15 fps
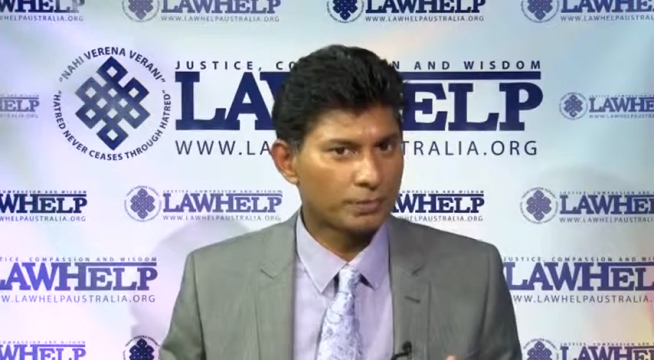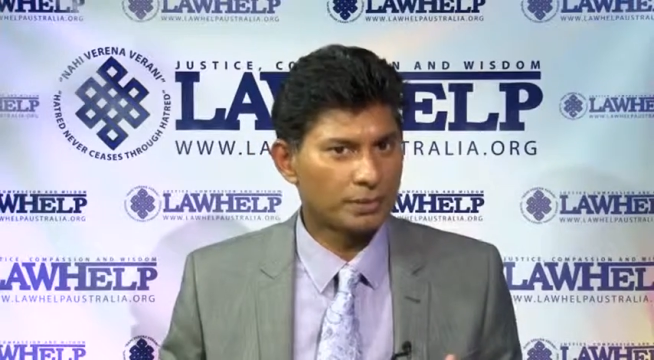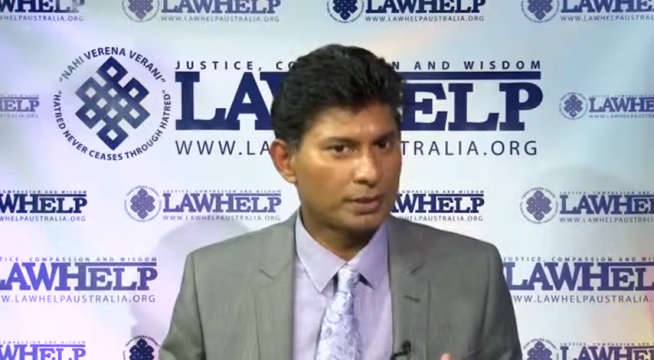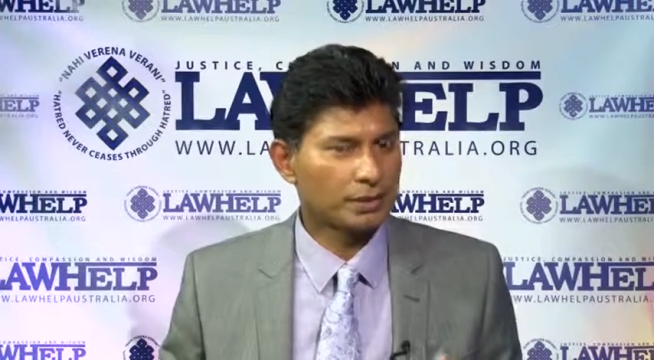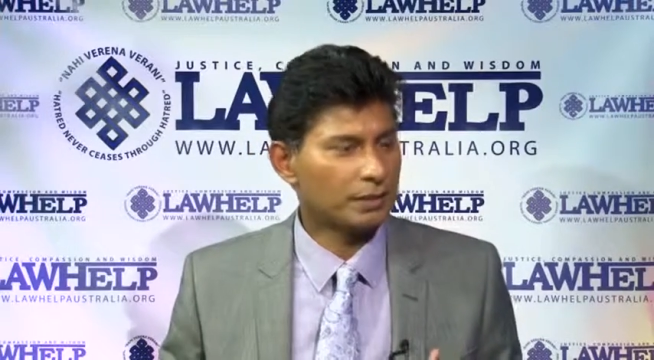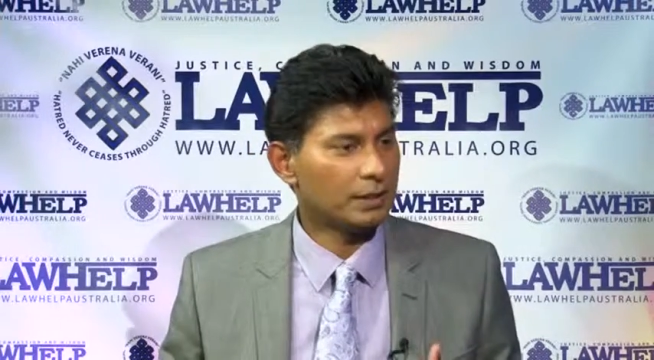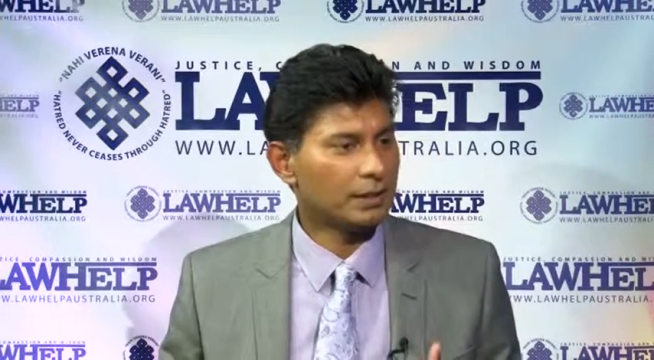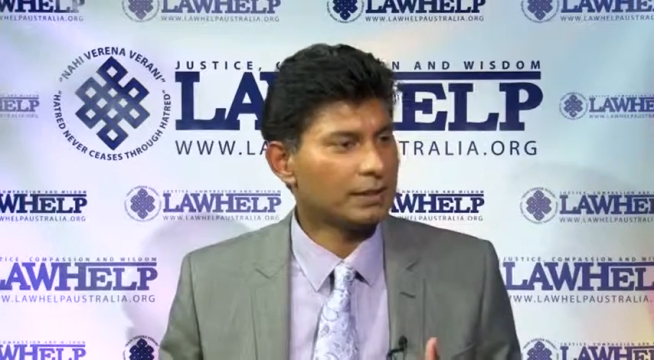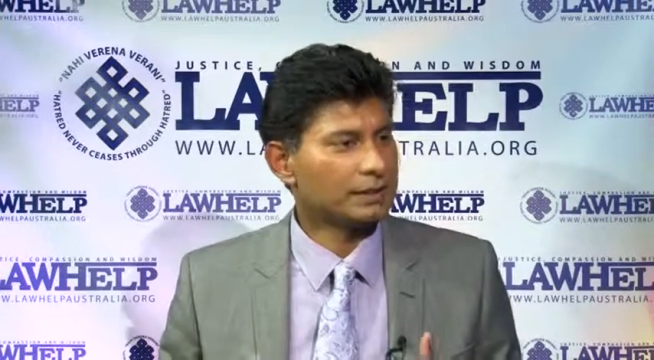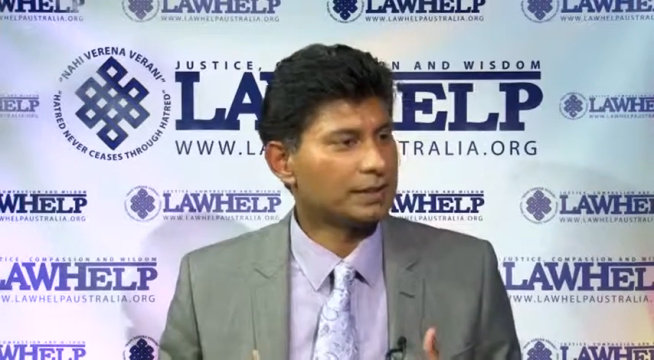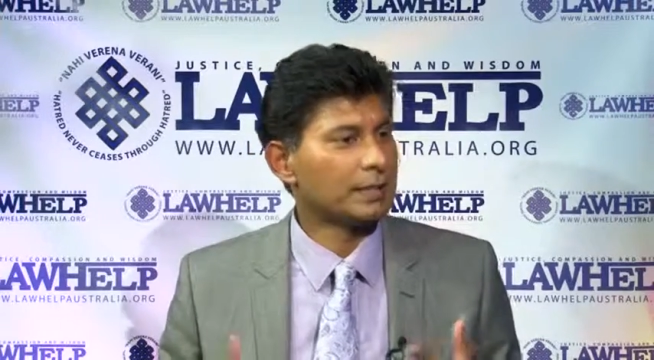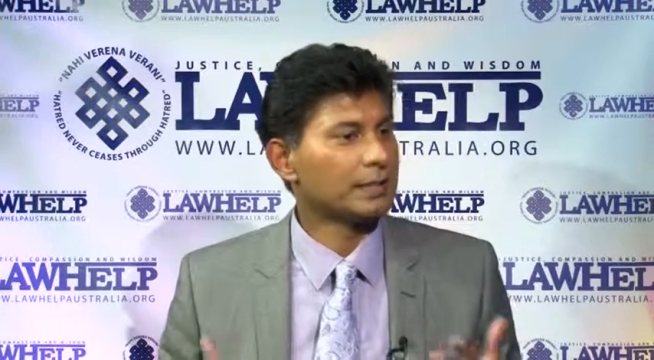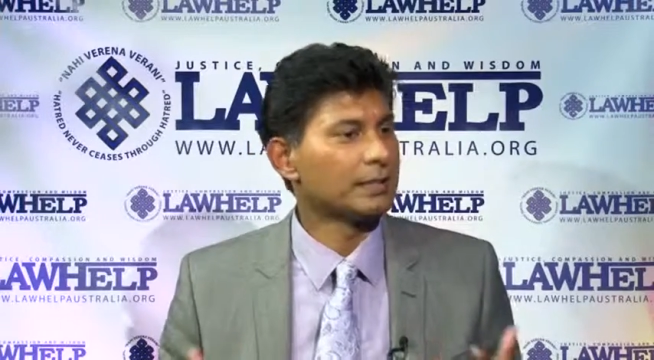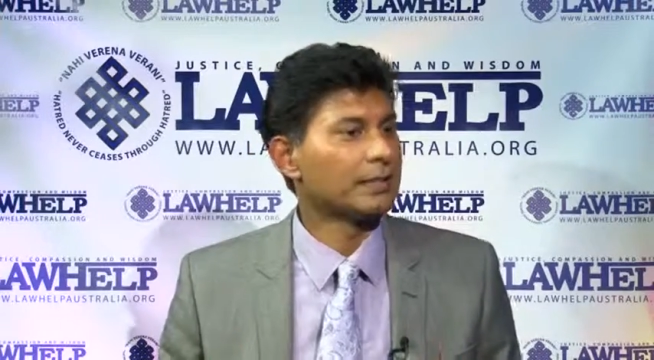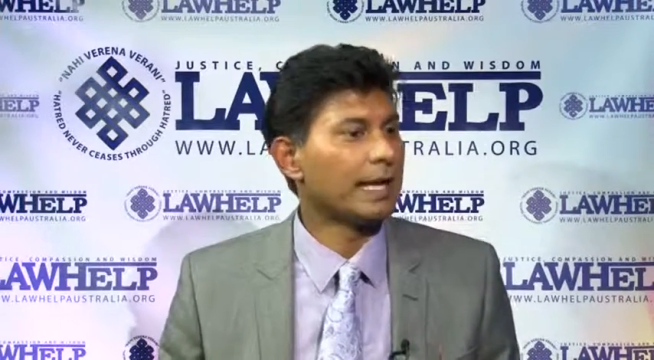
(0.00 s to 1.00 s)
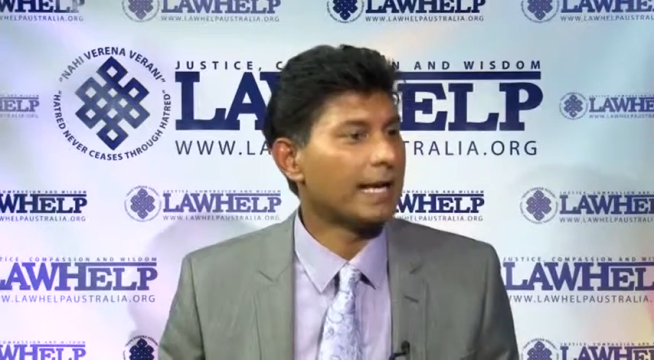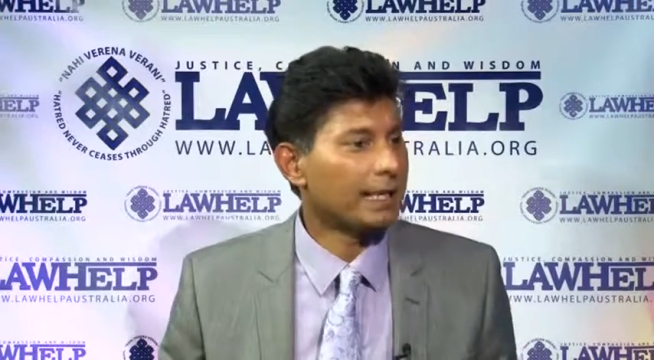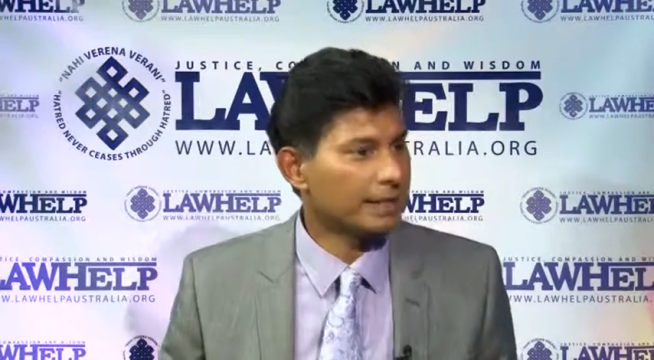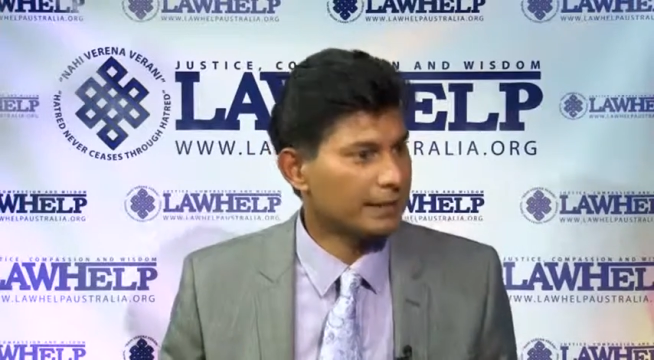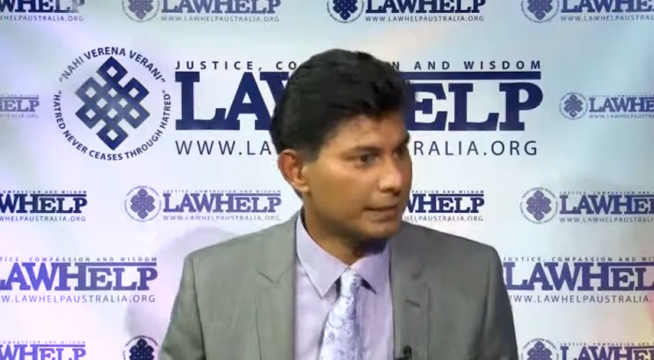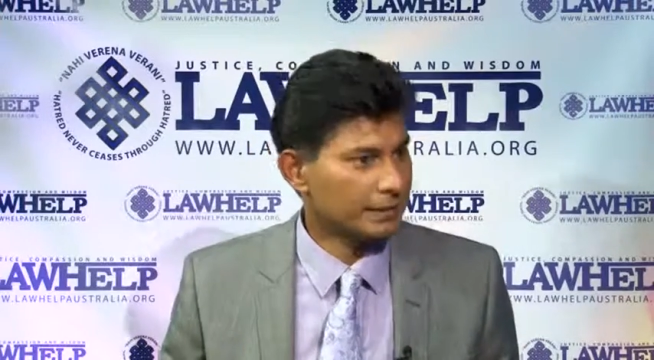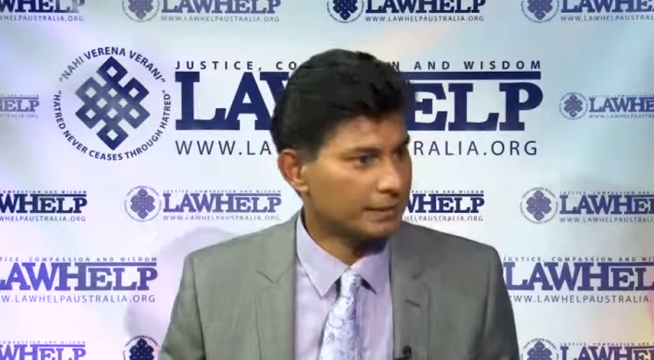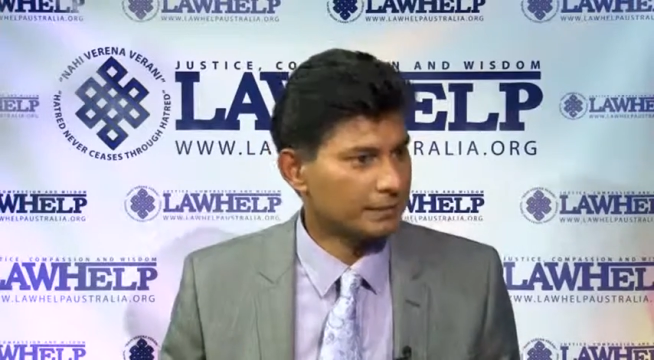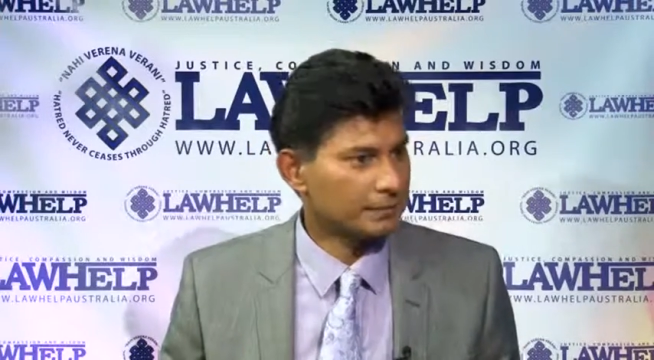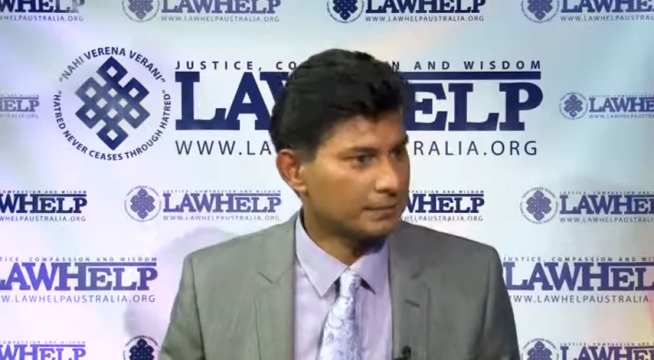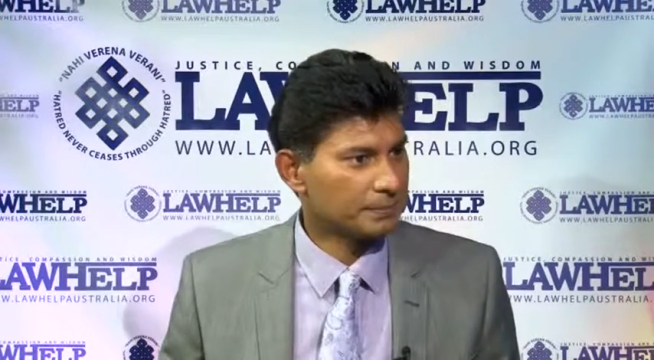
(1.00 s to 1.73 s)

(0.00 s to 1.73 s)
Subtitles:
a second-hand item.